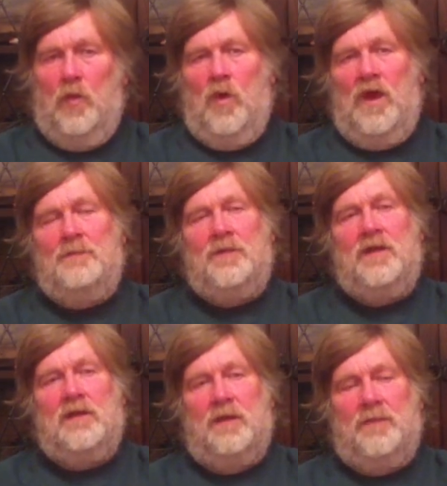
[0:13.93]
Well, it'd
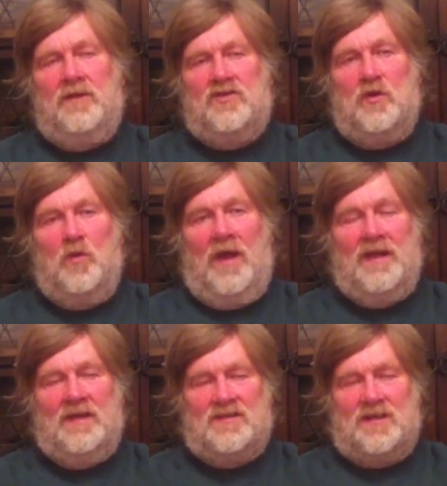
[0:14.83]
be two
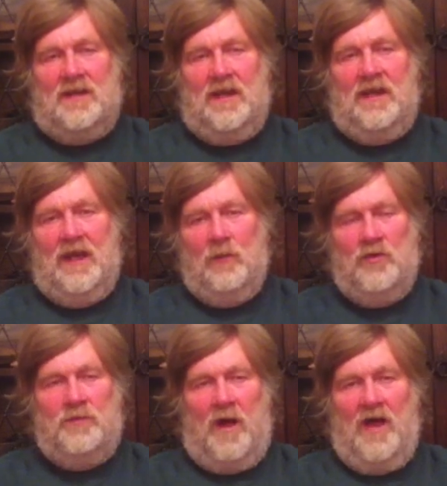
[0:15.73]
ways. It
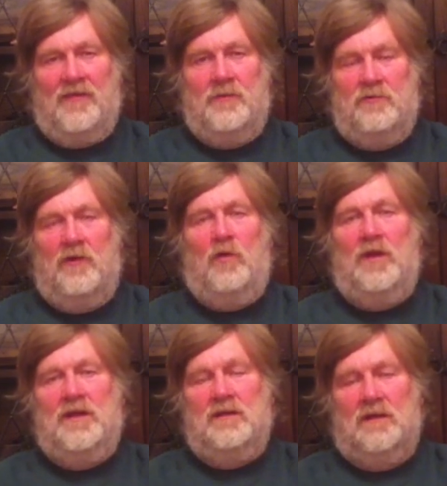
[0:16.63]
would either be
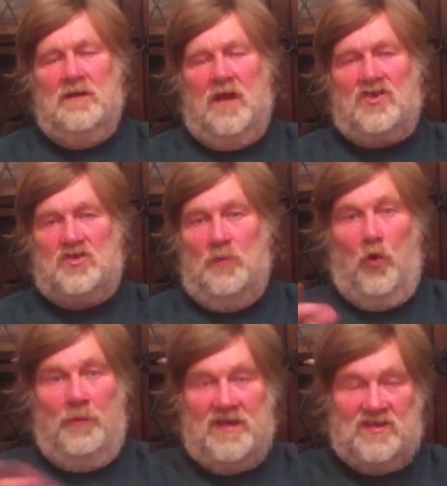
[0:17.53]
rolling
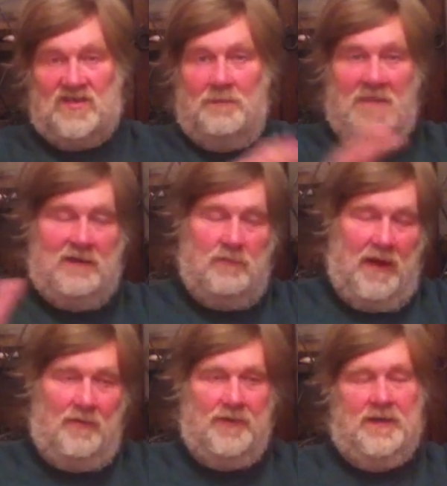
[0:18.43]
small pieces of meat
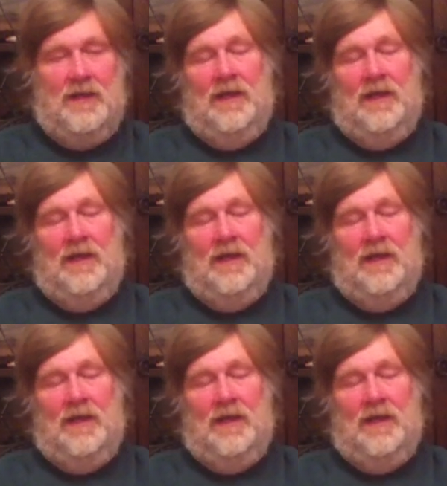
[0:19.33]
round.